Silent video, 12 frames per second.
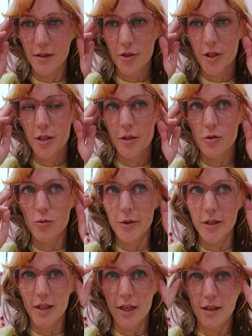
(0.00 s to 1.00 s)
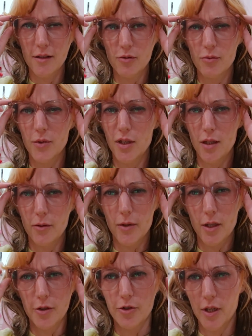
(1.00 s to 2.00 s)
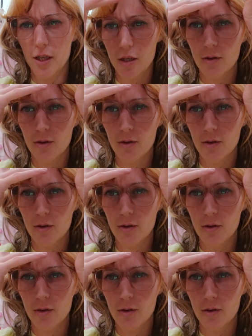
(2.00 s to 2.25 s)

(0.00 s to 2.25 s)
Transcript: Trying to use one light is really tricky.